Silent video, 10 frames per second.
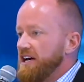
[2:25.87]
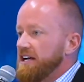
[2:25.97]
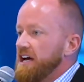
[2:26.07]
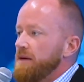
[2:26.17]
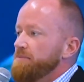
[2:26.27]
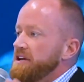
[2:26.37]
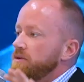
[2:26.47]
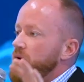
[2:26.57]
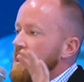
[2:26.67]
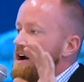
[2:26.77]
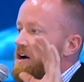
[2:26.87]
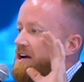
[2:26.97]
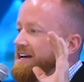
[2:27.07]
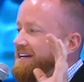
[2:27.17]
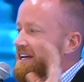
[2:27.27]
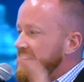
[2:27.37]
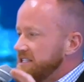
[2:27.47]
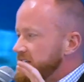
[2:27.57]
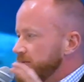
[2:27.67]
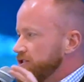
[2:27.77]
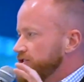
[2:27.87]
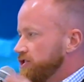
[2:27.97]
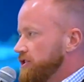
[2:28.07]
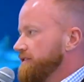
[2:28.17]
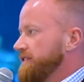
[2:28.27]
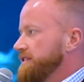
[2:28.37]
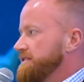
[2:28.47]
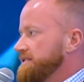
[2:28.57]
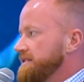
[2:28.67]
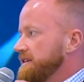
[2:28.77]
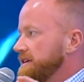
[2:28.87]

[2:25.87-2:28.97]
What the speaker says: A company where customer service